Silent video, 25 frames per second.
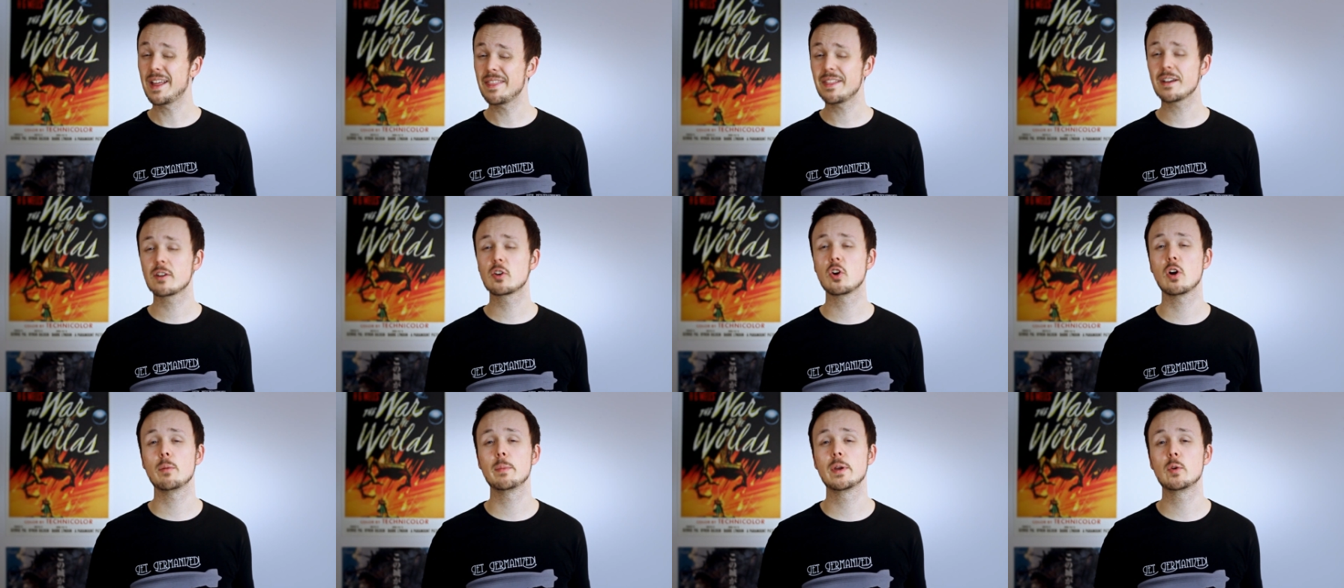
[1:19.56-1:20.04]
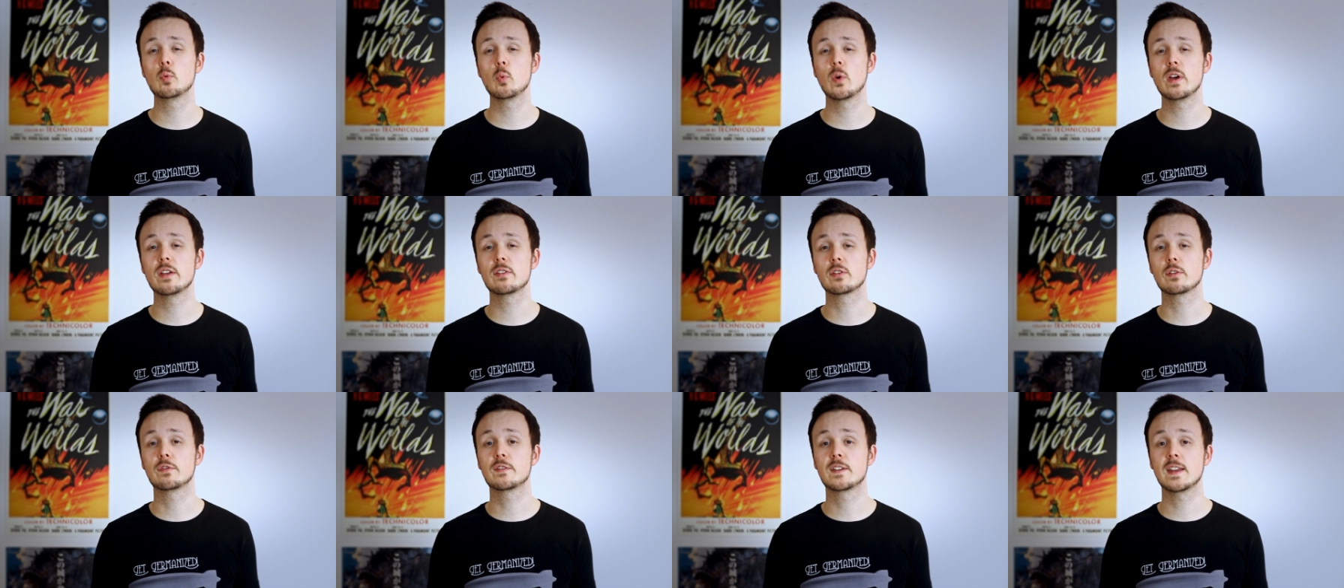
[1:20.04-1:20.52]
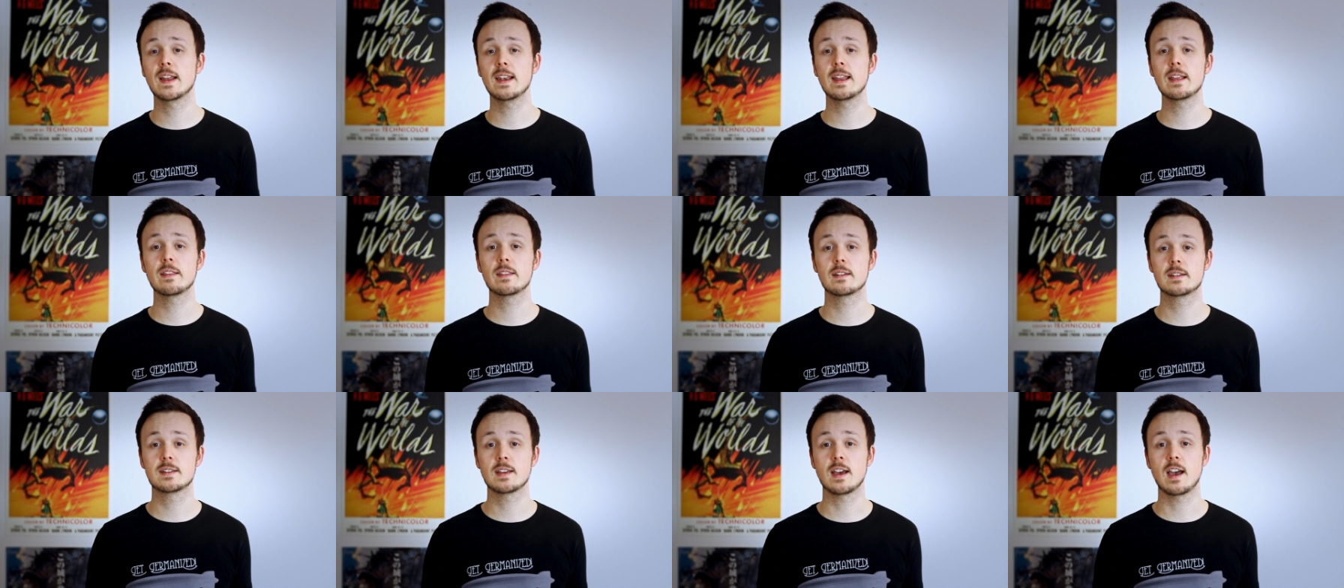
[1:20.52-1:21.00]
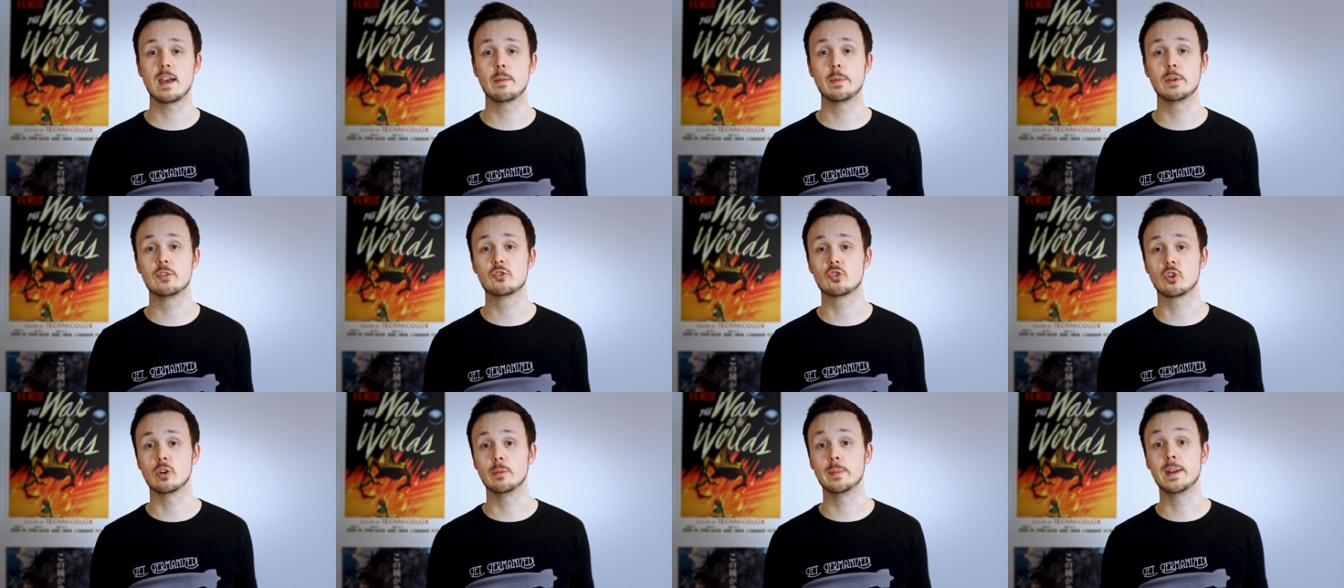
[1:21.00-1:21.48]
other common ways of telling the time
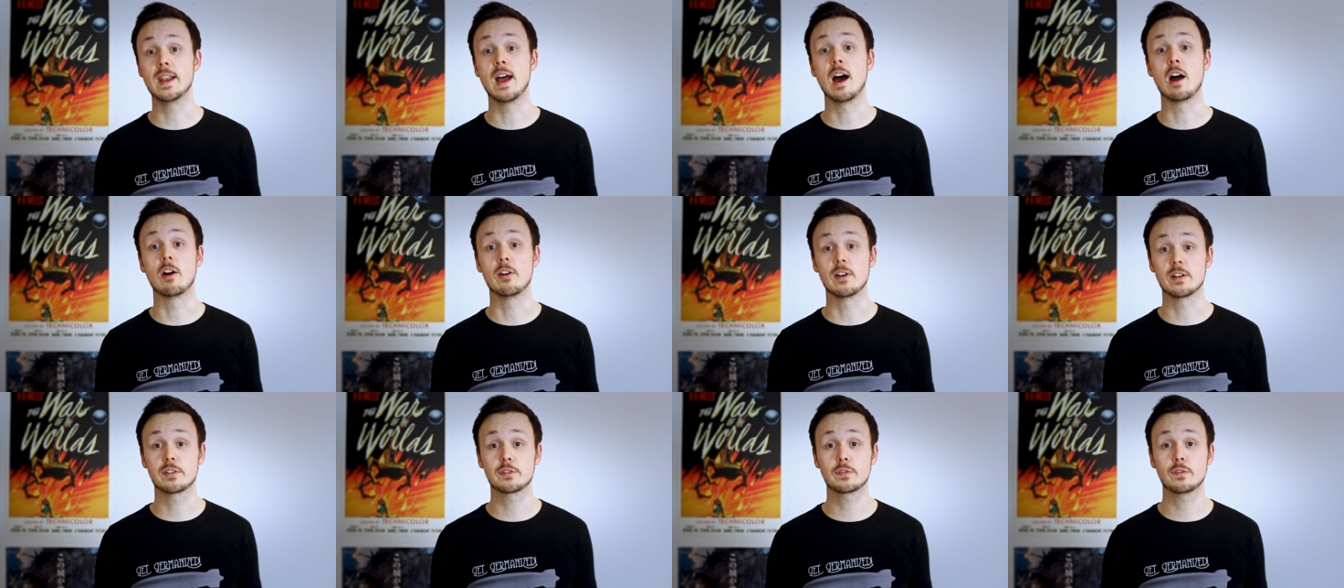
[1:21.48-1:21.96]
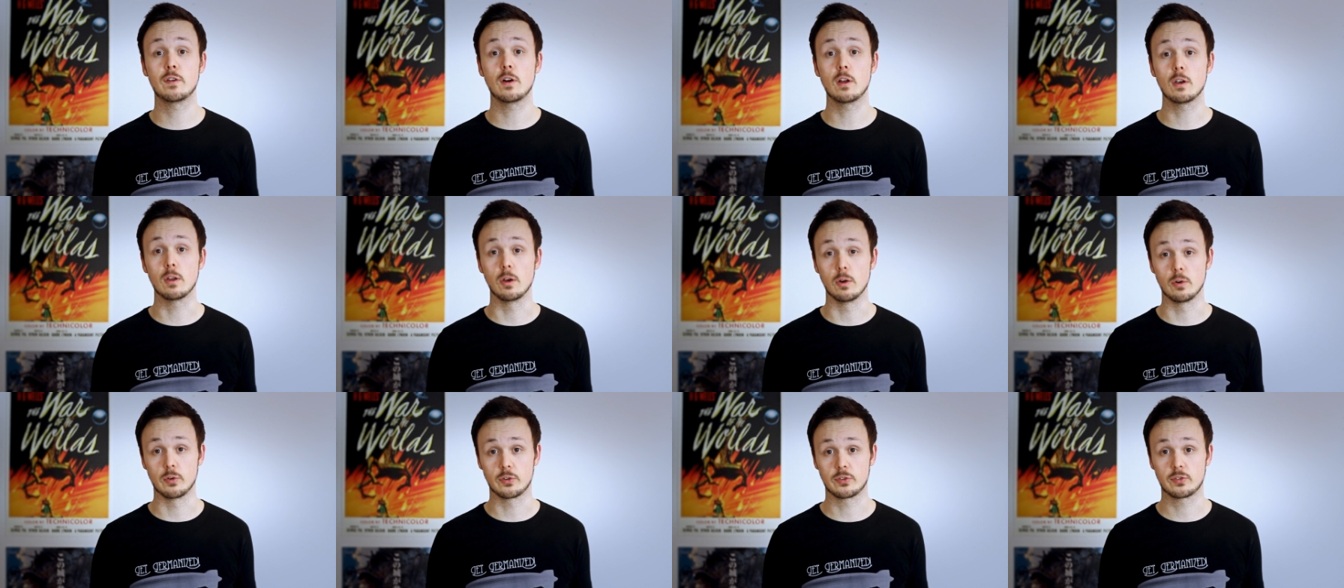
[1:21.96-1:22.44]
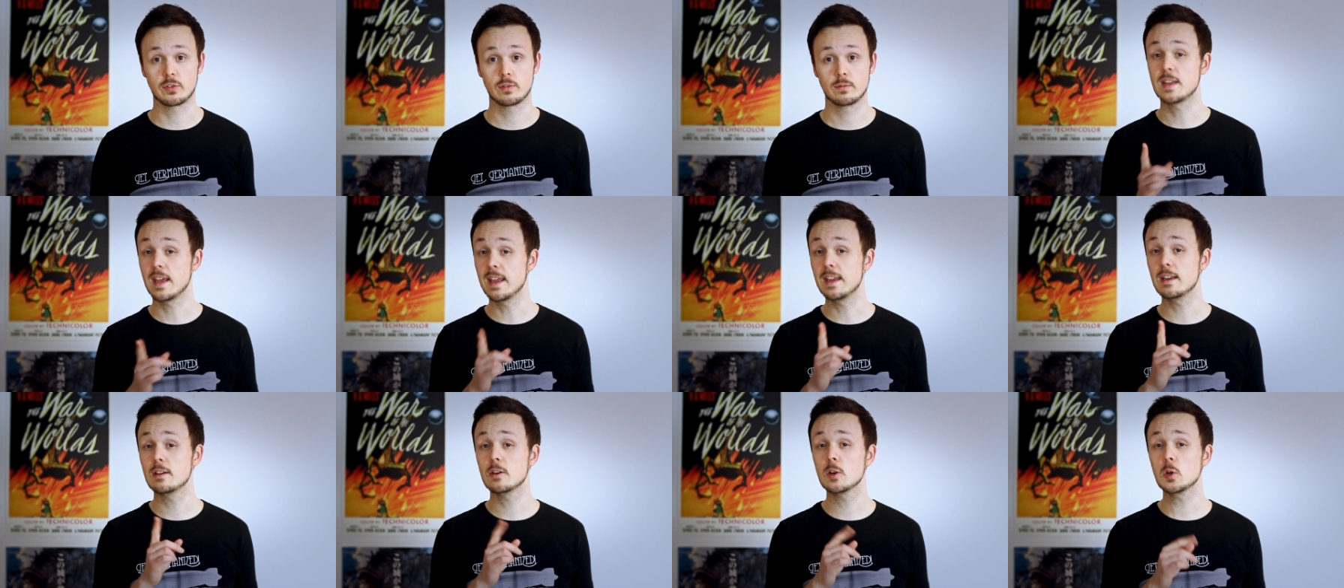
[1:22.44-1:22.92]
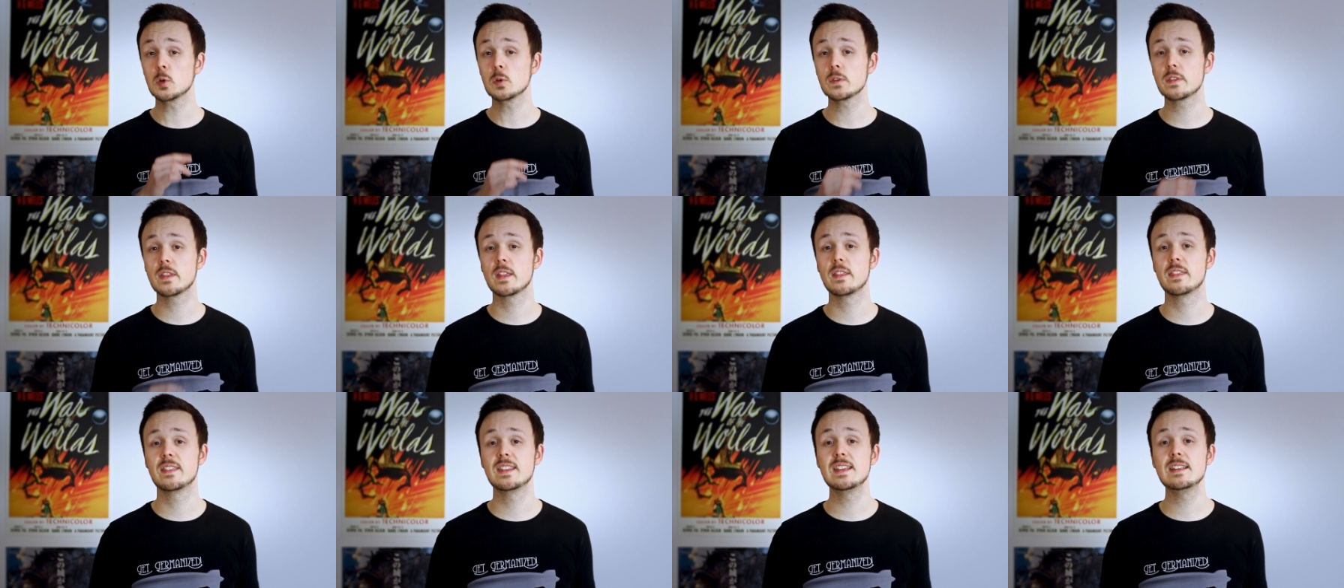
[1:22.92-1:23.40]
in German are as follows. Take note
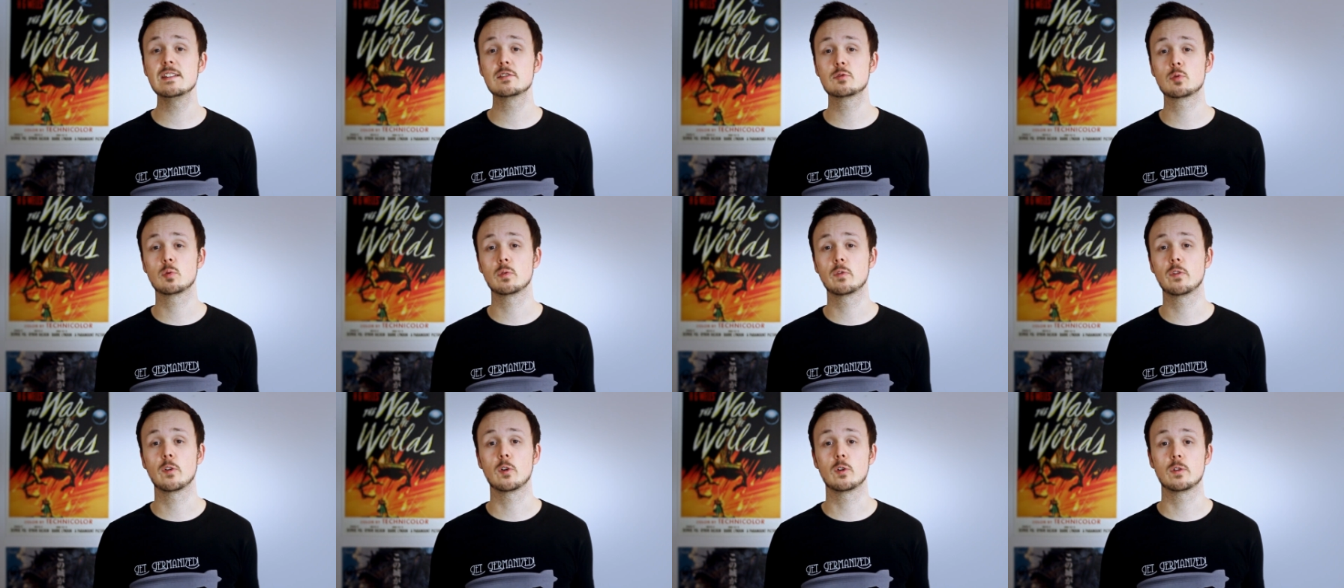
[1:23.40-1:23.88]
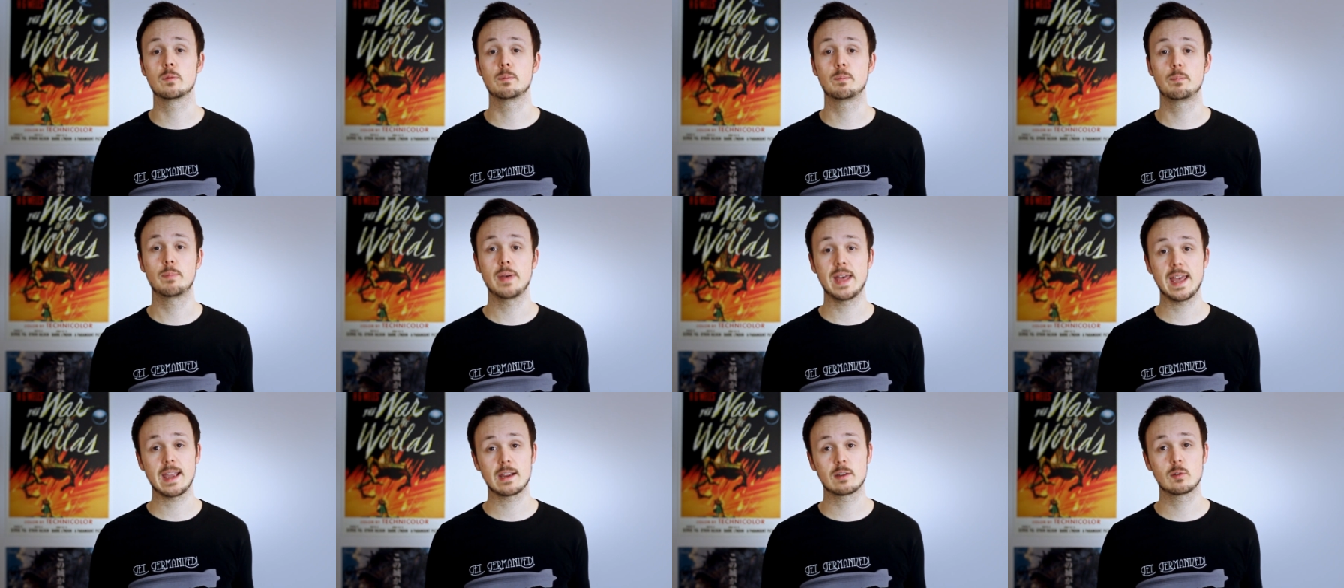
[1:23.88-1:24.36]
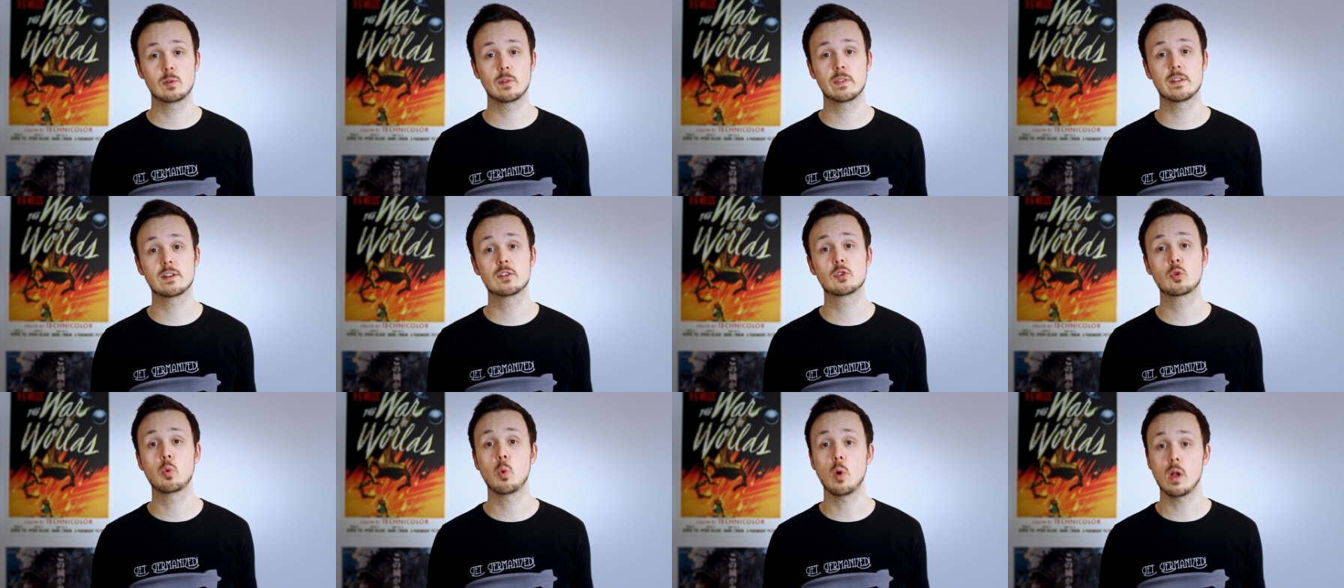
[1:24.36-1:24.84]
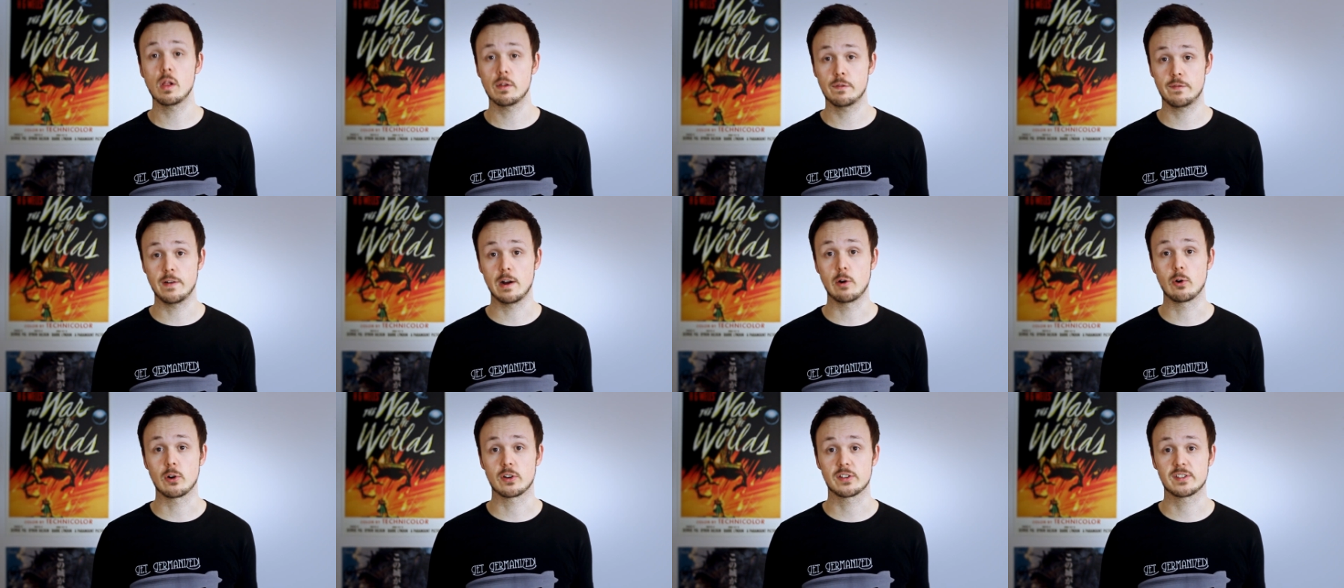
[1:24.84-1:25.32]
that these revert back to the
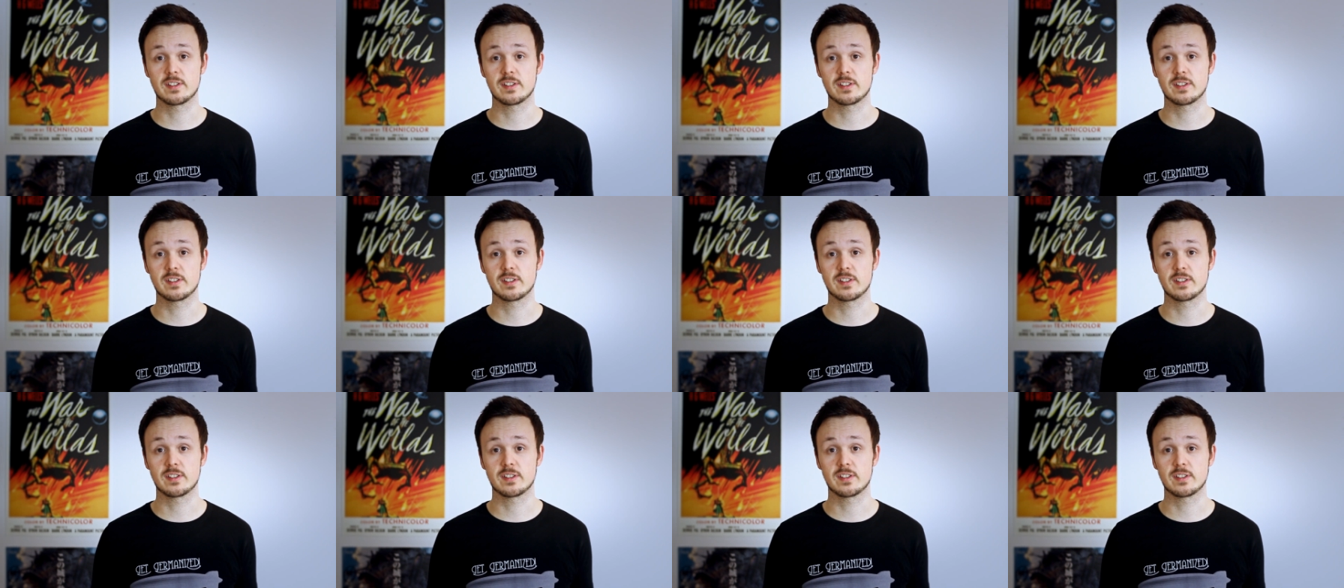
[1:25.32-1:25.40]
12-hour